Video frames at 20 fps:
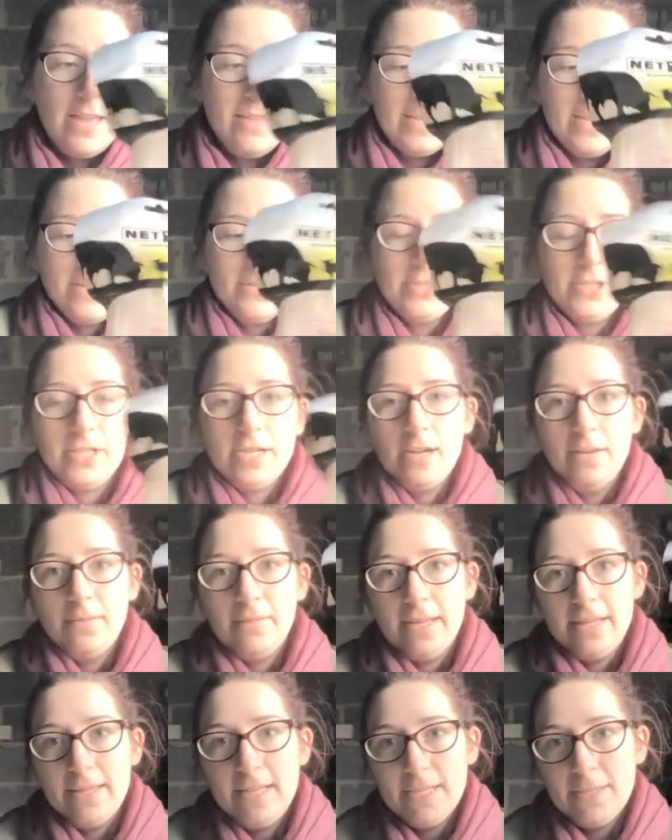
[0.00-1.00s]
They usually come
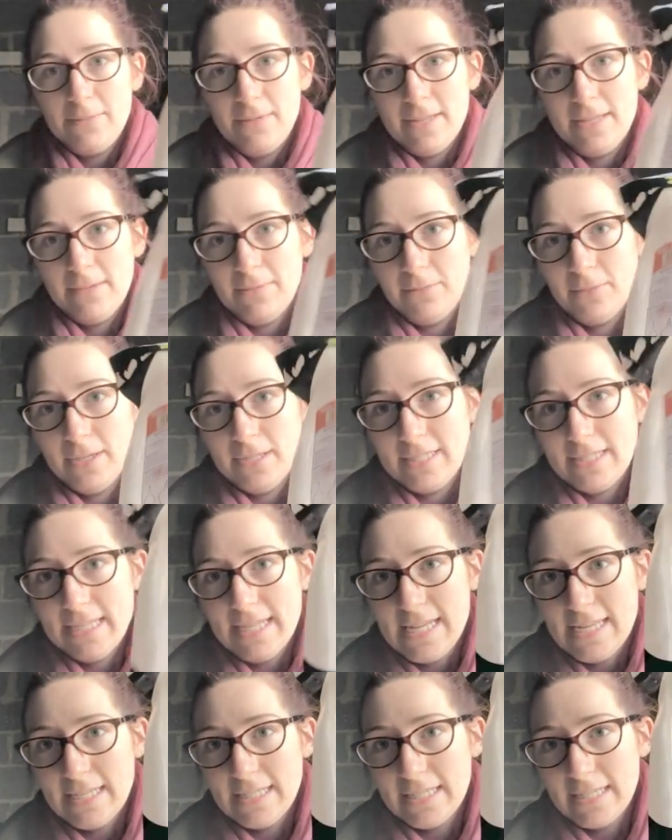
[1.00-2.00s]
like this with one
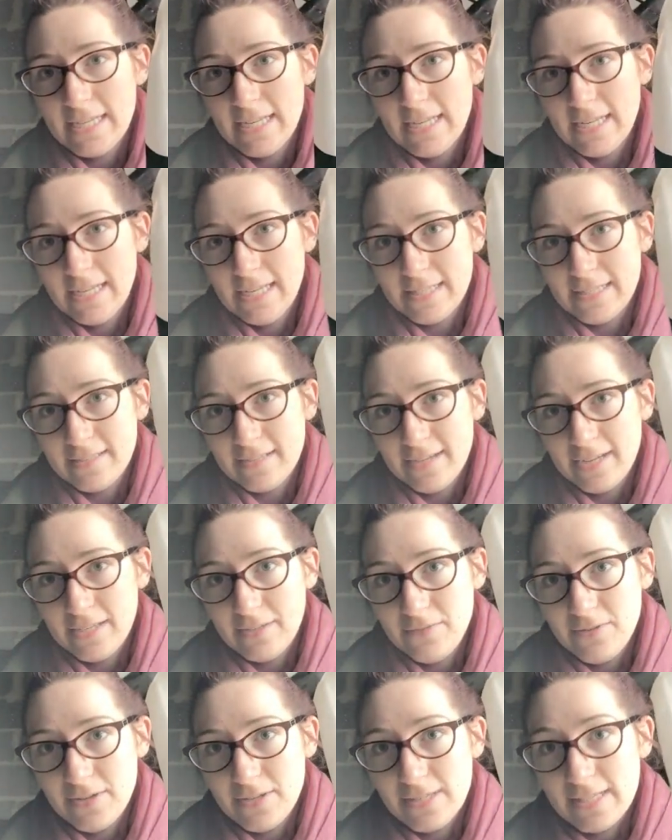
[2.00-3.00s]
teat inside,
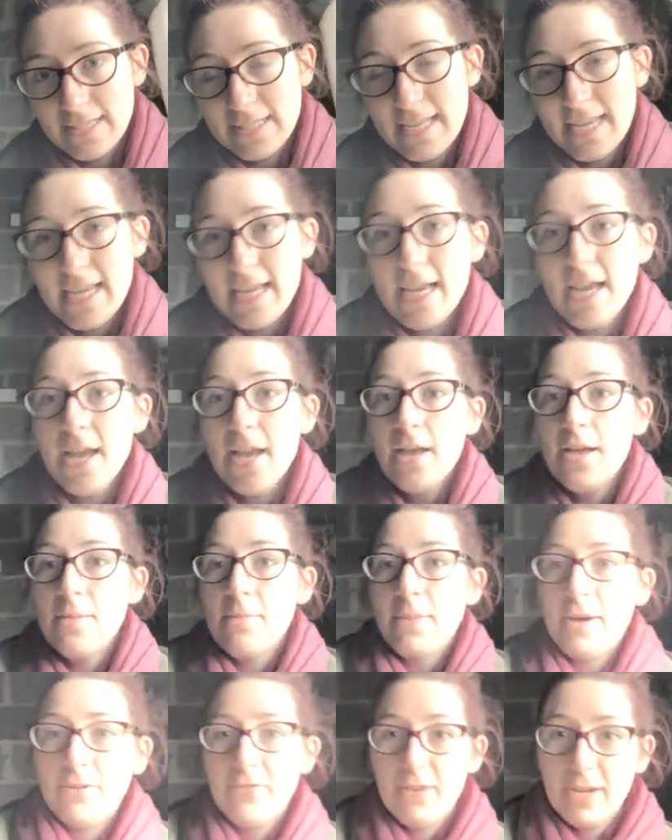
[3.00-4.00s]
if you can see,
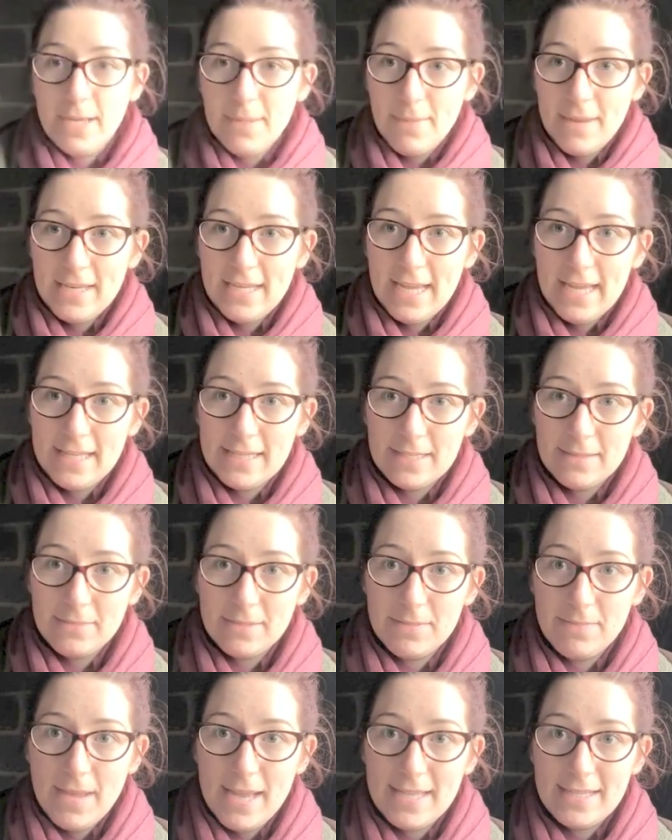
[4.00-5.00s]
but I'd recommend getting some
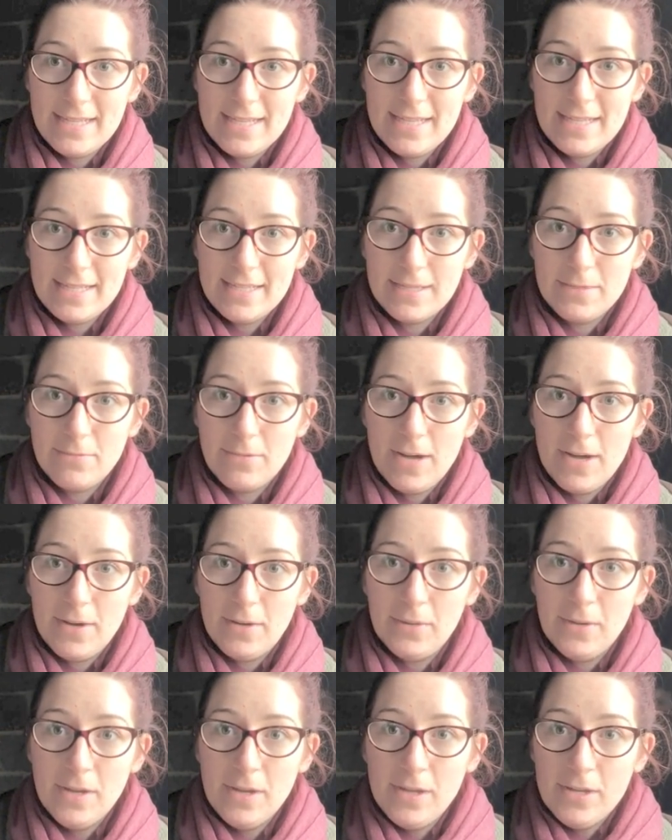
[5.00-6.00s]
spare teats as
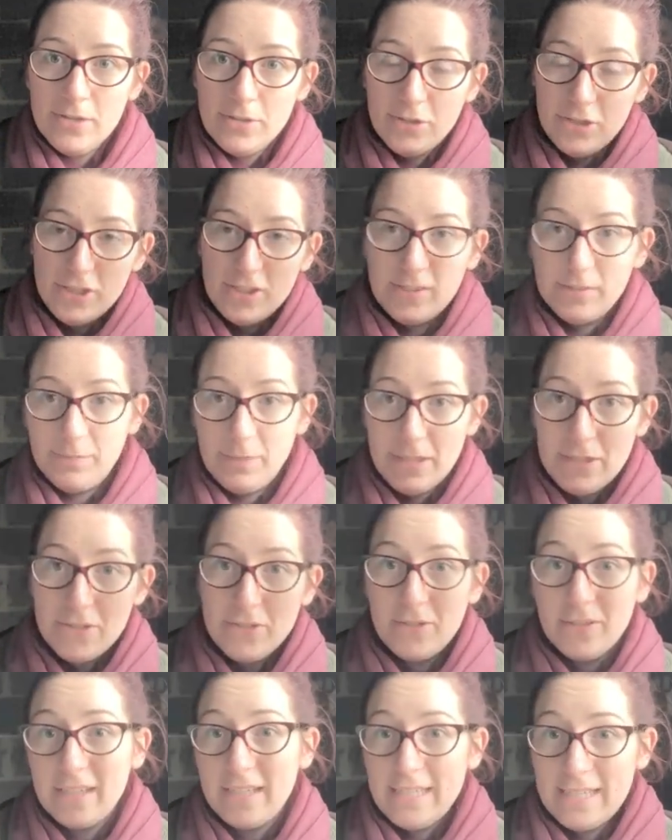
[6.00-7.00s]
well, just because
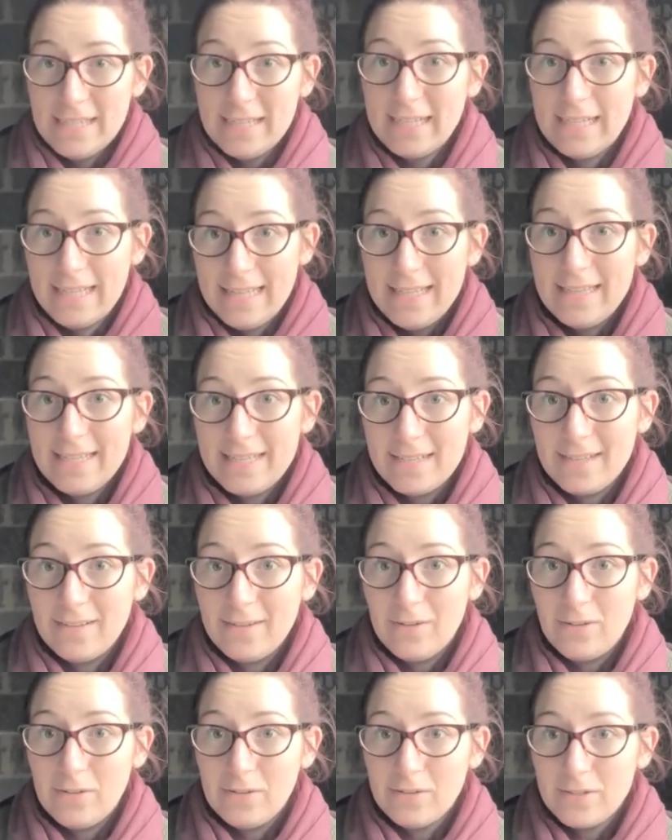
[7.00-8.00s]
you're going to need to clean this a
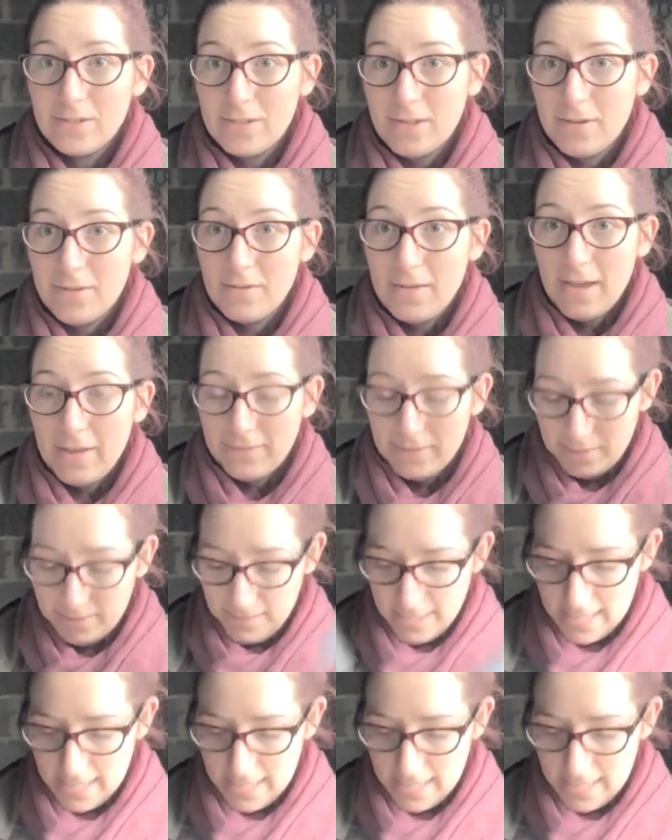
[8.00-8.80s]
lot, so have some